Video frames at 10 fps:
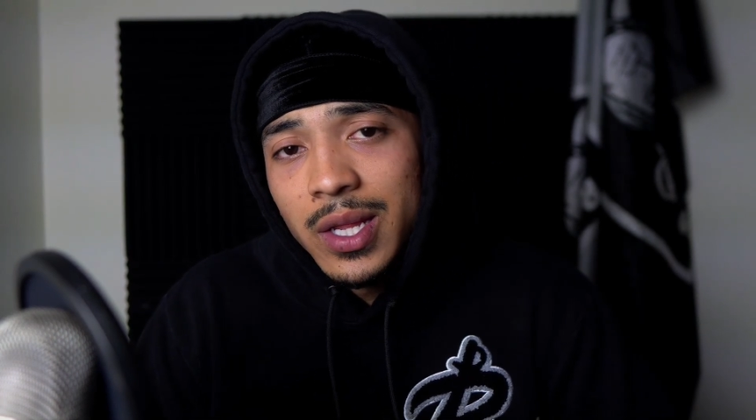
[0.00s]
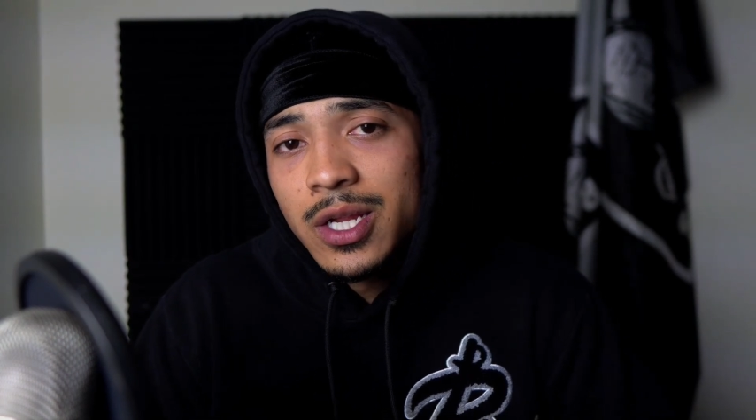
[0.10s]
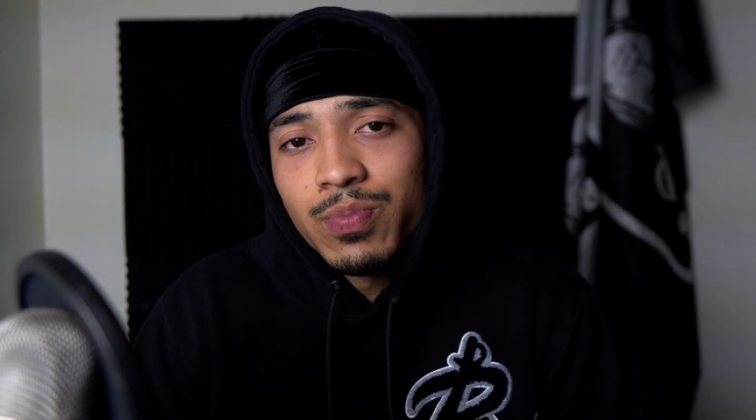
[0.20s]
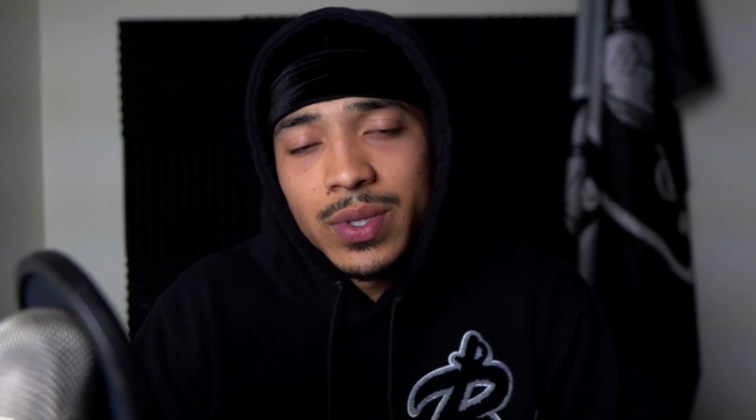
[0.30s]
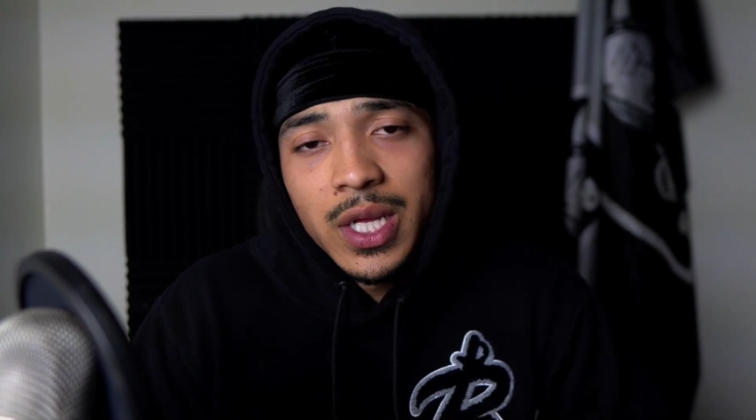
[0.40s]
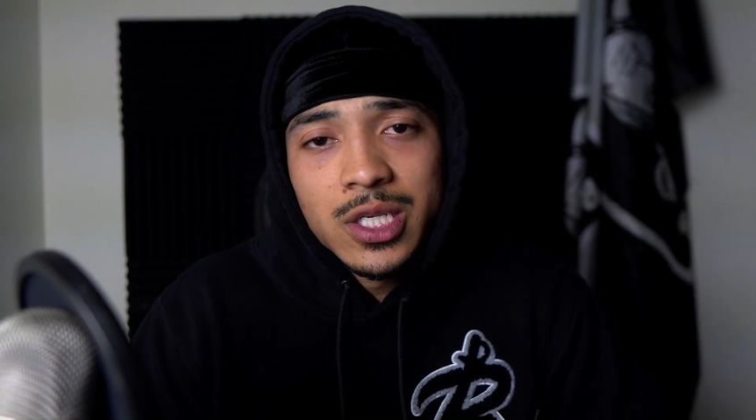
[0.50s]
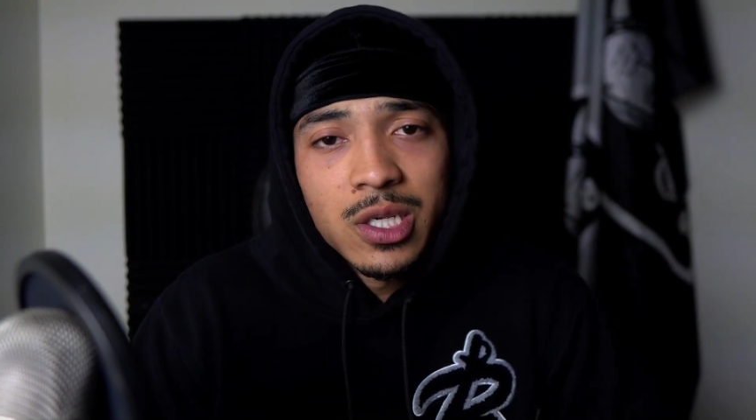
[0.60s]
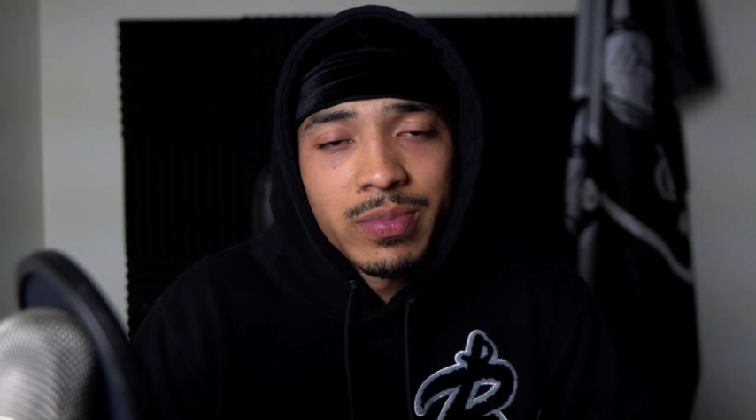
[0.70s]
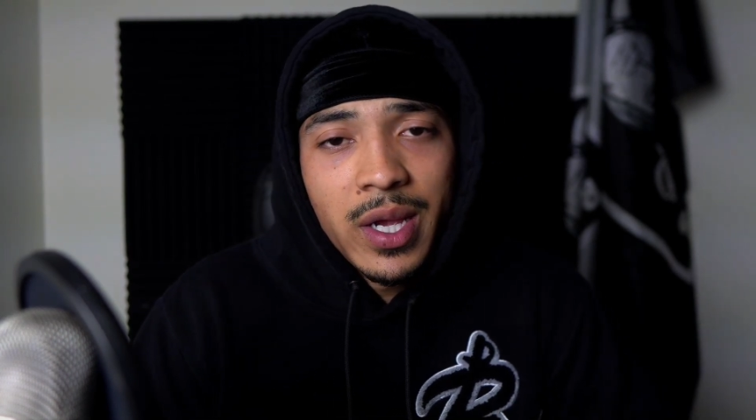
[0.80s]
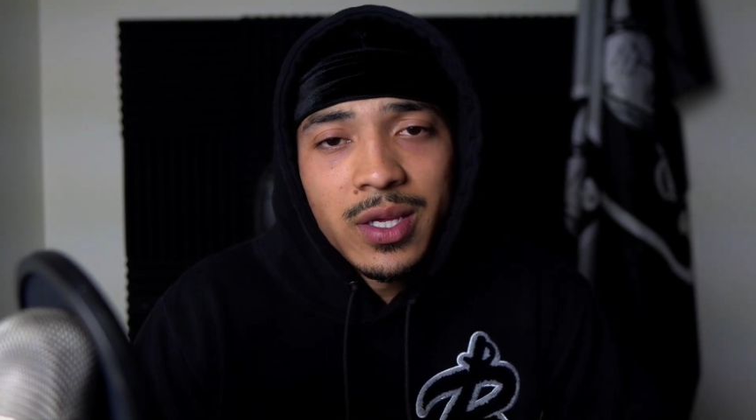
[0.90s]
Hit up
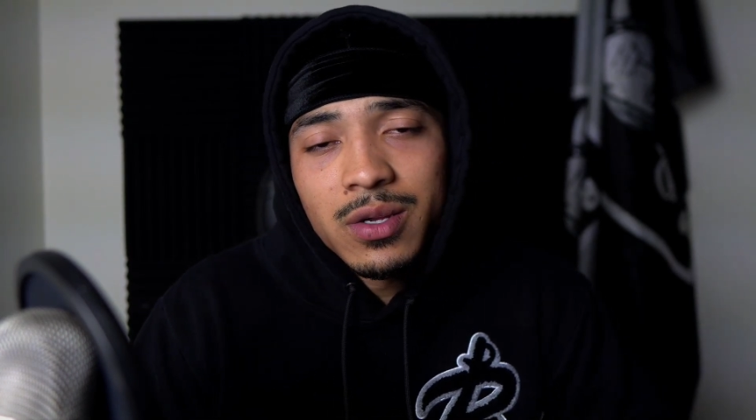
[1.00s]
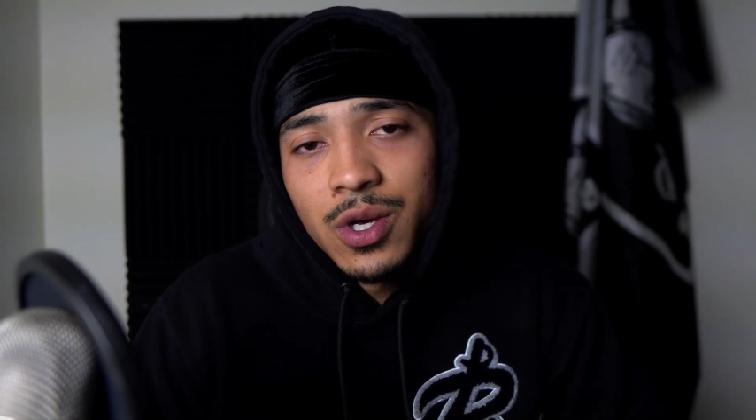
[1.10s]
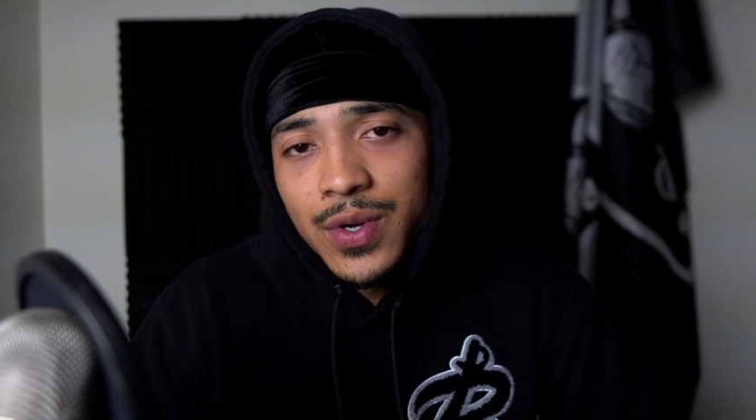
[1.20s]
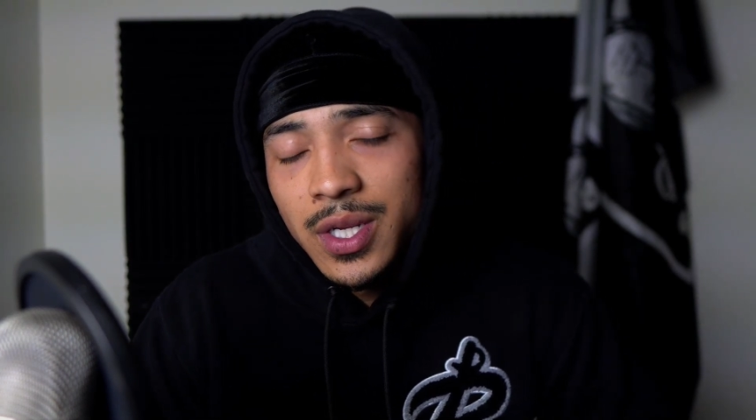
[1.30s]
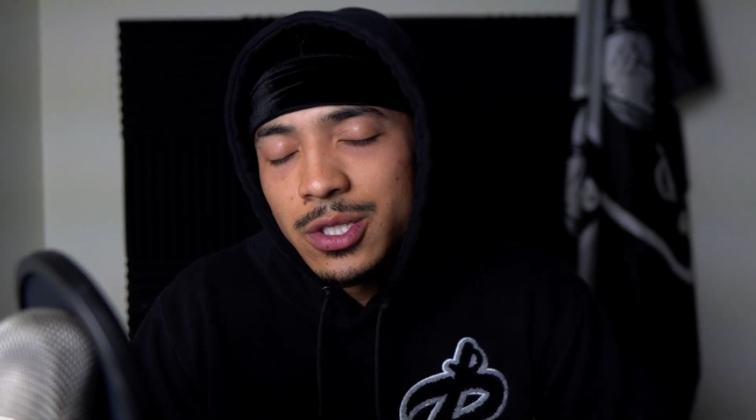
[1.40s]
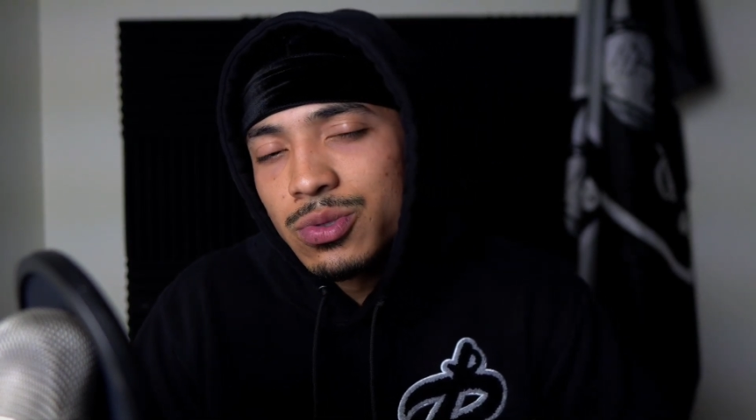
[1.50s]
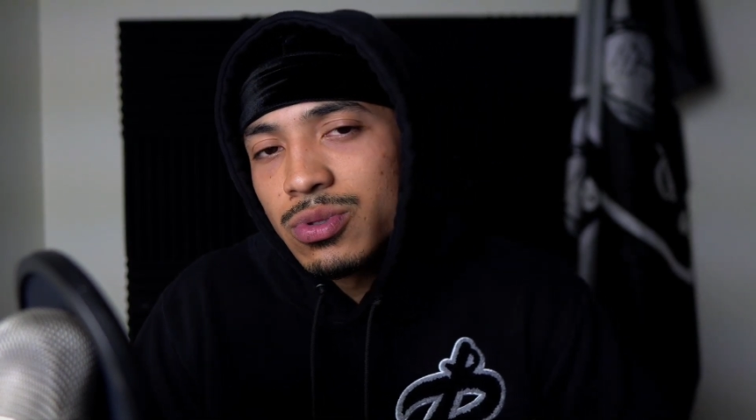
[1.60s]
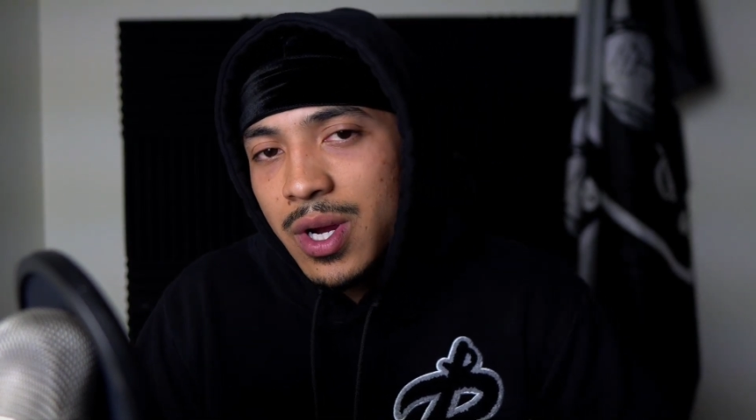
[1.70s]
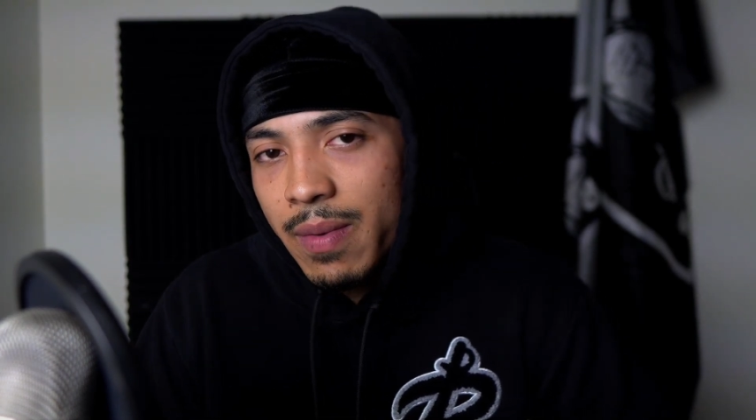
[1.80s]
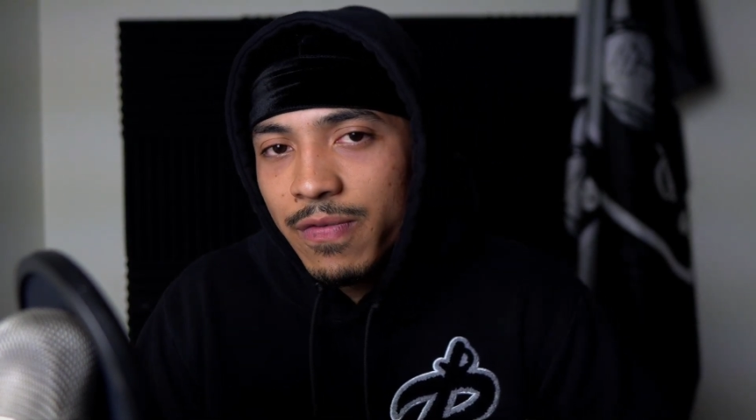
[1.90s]
Redemption Brand. Y'all know what it is.
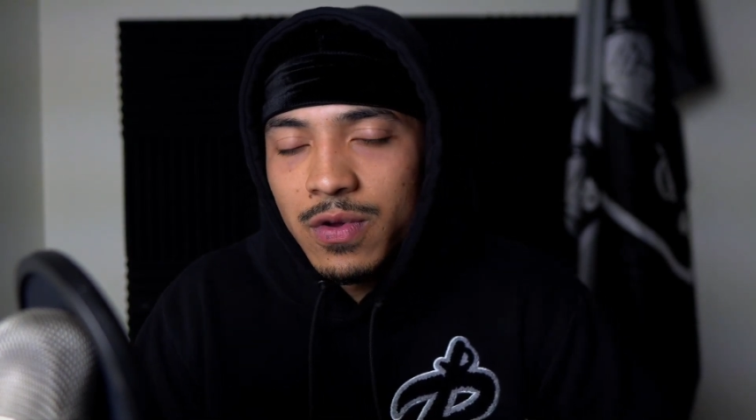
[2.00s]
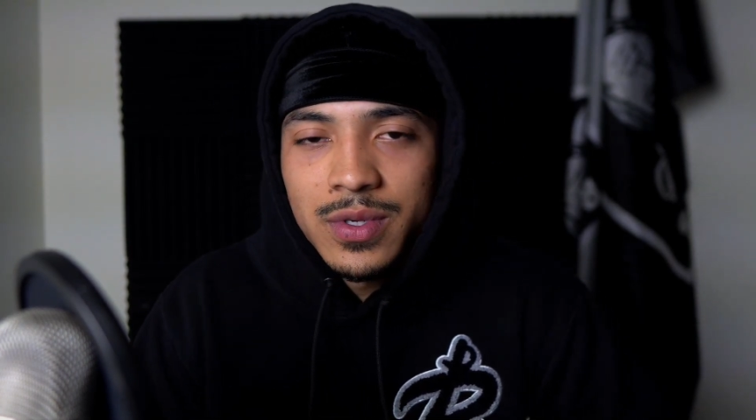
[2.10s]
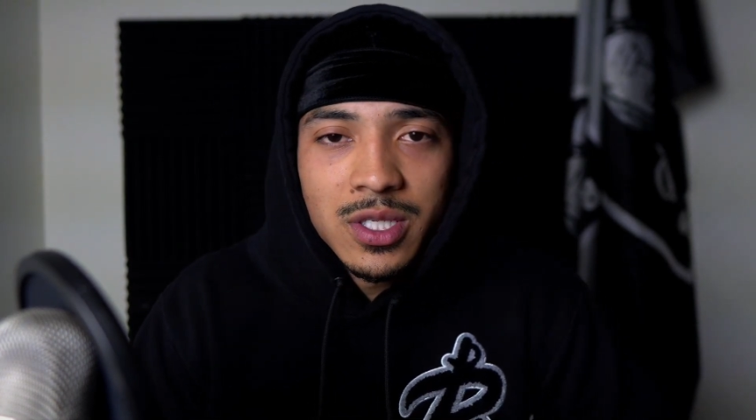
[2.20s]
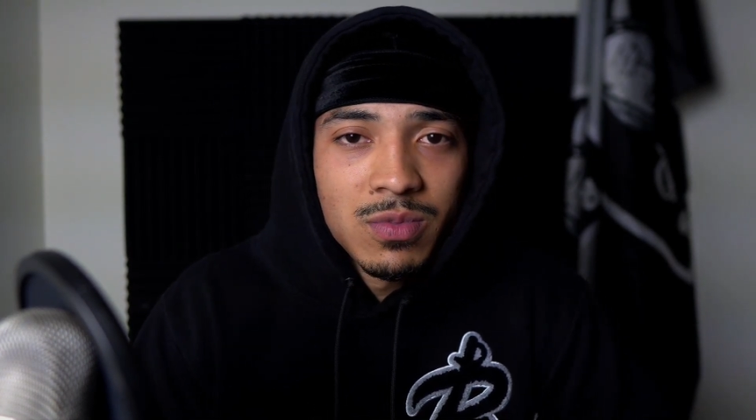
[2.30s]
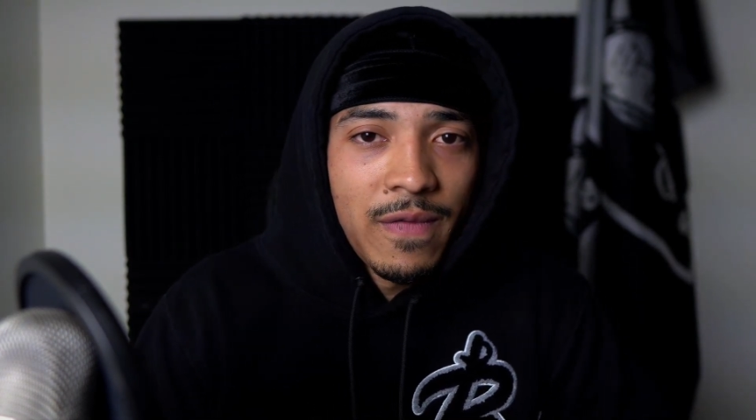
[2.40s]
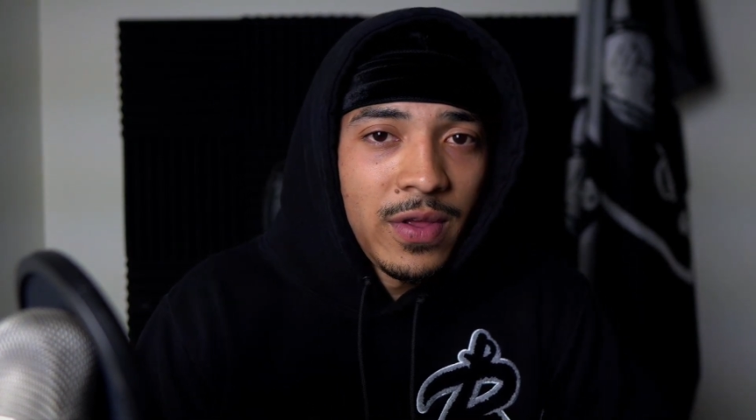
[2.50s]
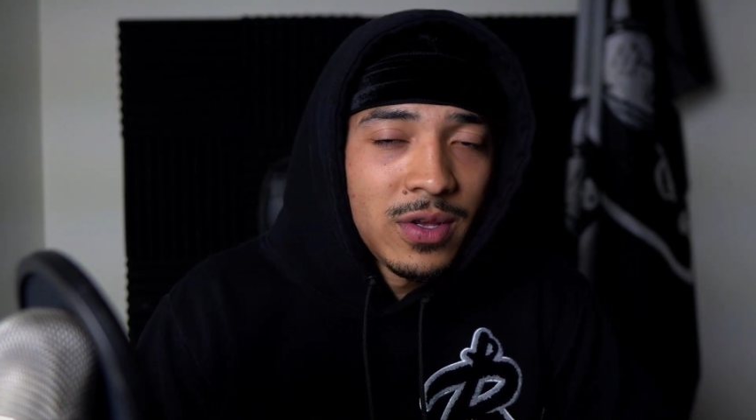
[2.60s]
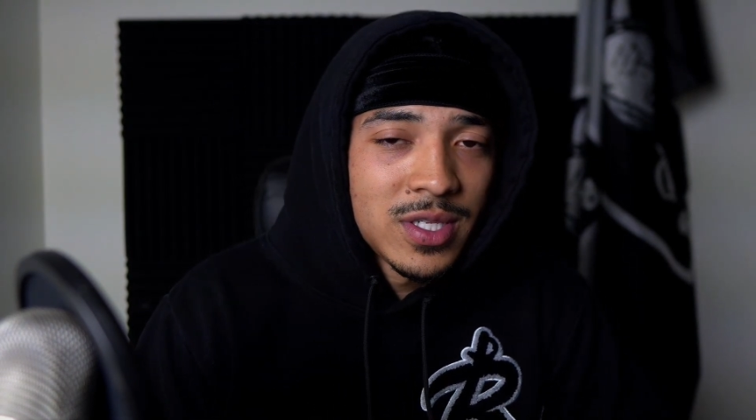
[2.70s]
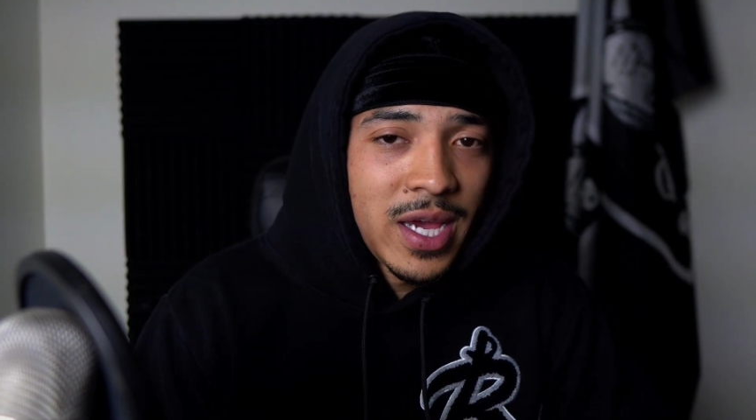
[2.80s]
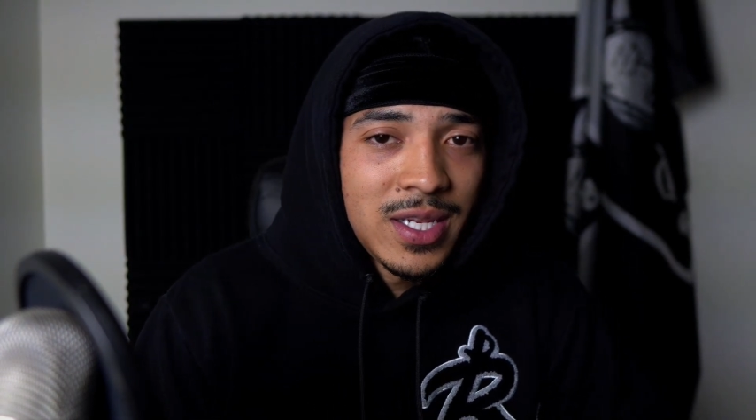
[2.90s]
Subscribe if you want to see more
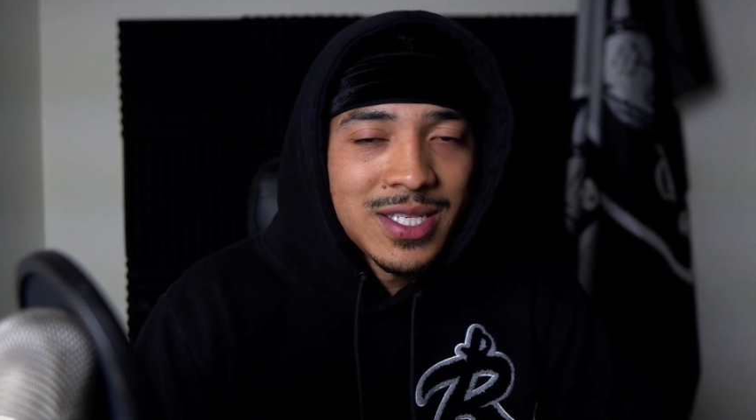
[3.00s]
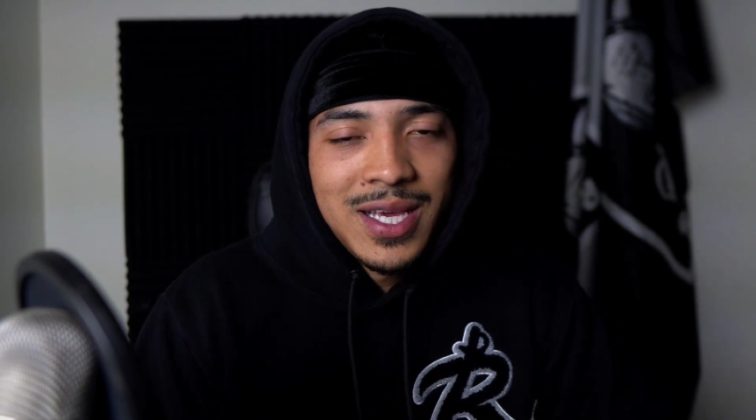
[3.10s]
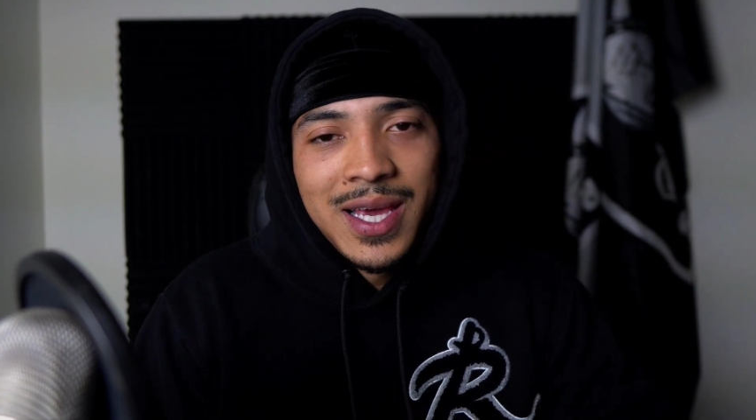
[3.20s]
videos like this.